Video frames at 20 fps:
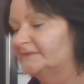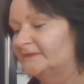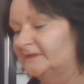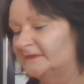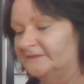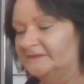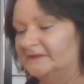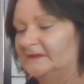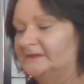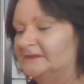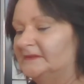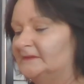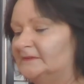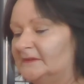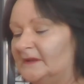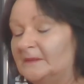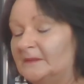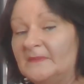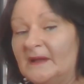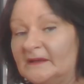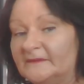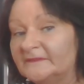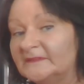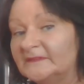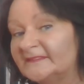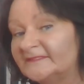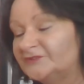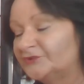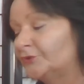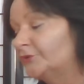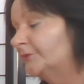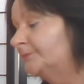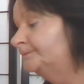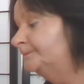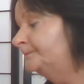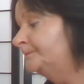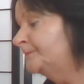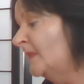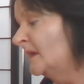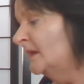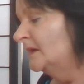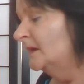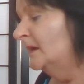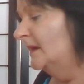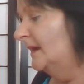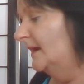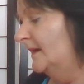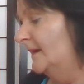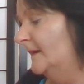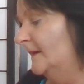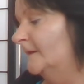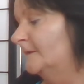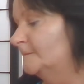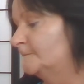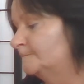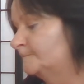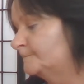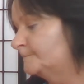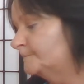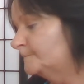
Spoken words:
have done a marvellous job. But